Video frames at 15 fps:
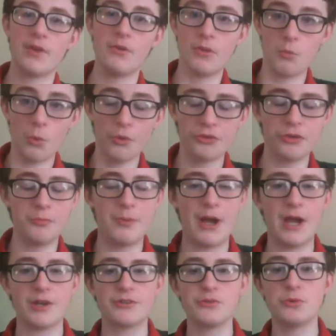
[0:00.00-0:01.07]
the Warsaw
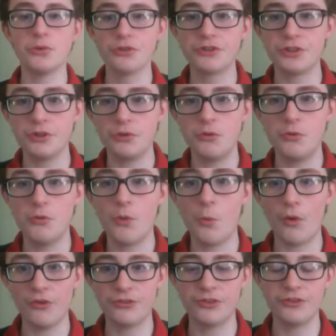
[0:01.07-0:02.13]
Pact also
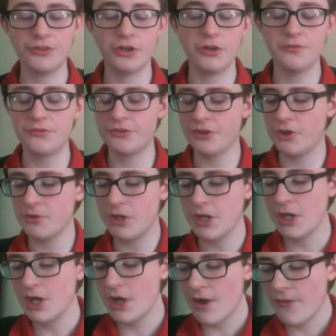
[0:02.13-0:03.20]
was dissolved. So
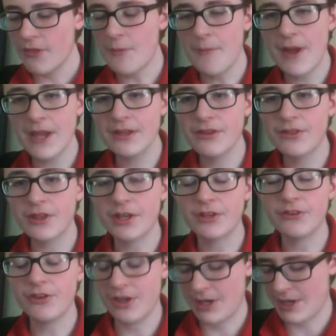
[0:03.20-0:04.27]
the main
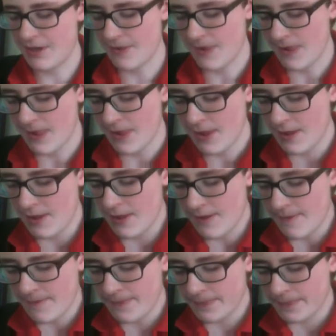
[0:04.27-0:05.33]
things here,
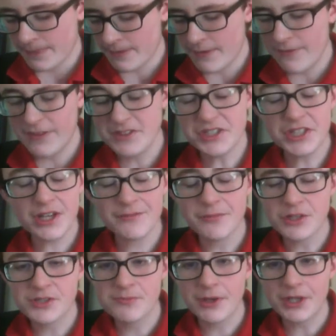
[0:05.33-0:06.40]
they didn't have
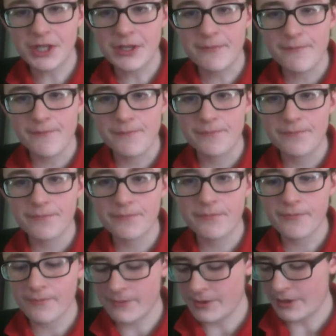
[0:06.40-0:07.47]
much money,
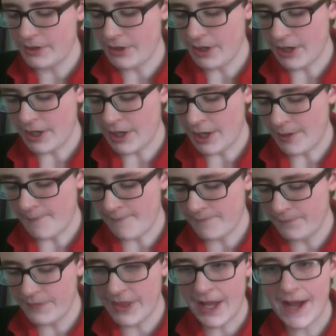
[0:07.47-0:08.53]

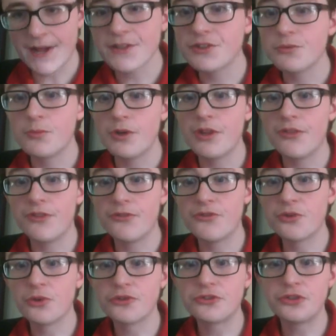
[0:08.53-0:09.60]
they had to
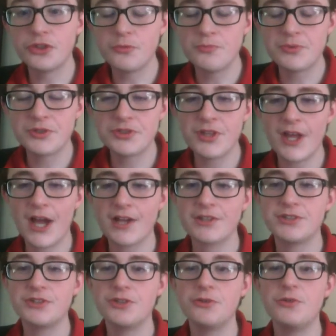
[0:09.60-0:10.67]
withdraw troops, they had
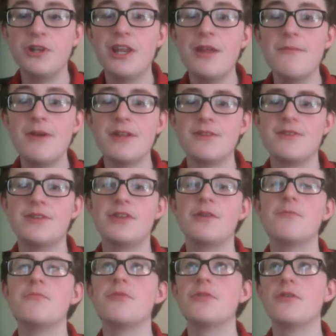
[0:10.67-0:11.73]
to limit the
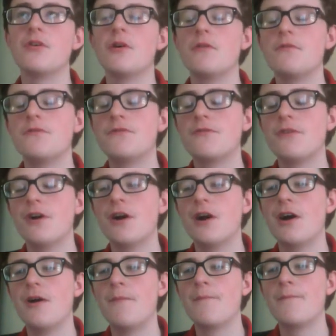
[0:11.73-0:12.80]
number of
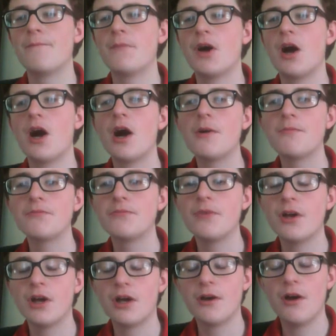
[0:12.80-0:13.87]

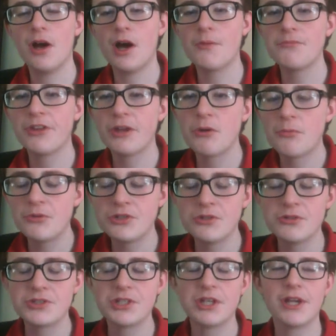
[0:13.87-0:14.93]
arms they were
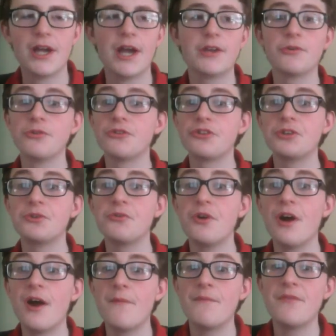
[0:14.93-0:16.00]
producing, and also
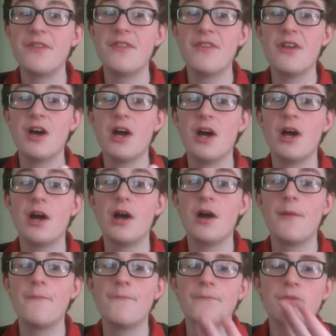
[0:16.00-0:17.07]

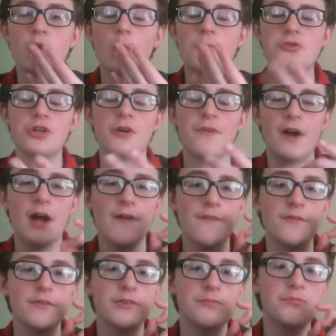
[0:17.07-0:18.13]
Gorbachev
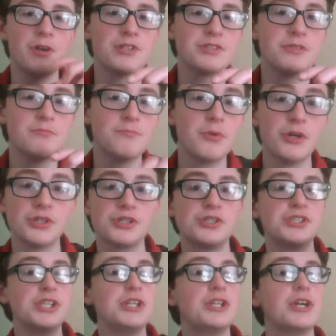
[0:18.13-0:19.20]
and President Bush
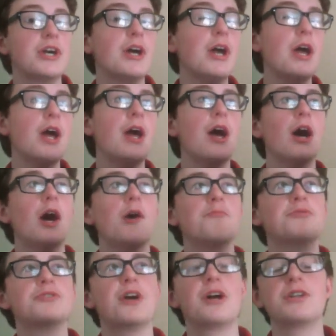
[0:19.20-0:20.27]
Sr.
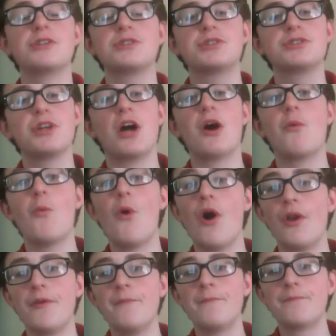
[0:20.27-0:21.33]
Signed START
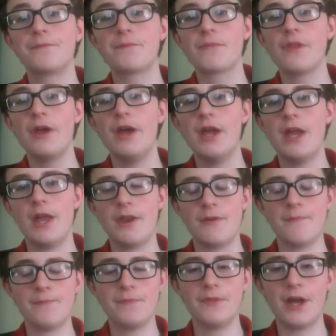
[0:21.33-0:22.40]
1
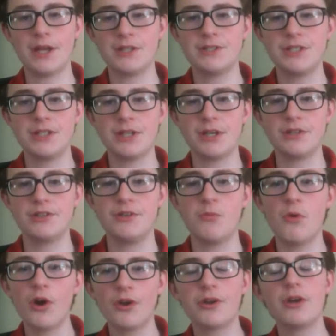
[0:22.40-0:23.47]
in
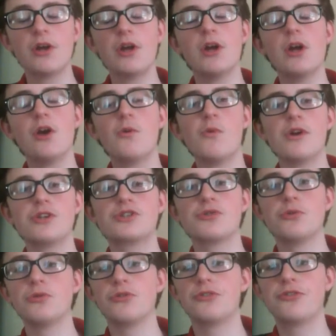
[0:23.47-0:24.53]
1991,
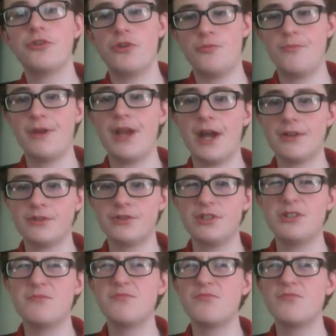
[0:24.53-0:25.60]
which also
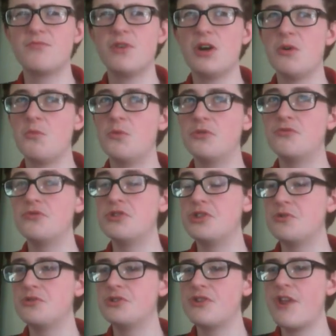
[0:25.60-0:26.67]
would
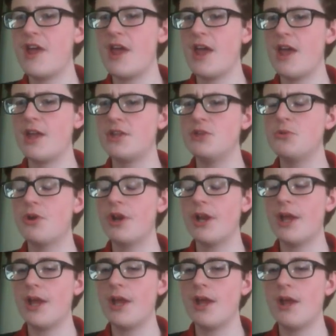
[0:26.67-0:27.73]
reduce their
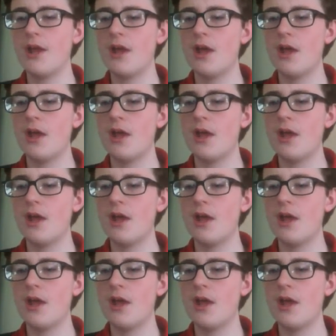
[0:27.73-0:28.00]
nuclear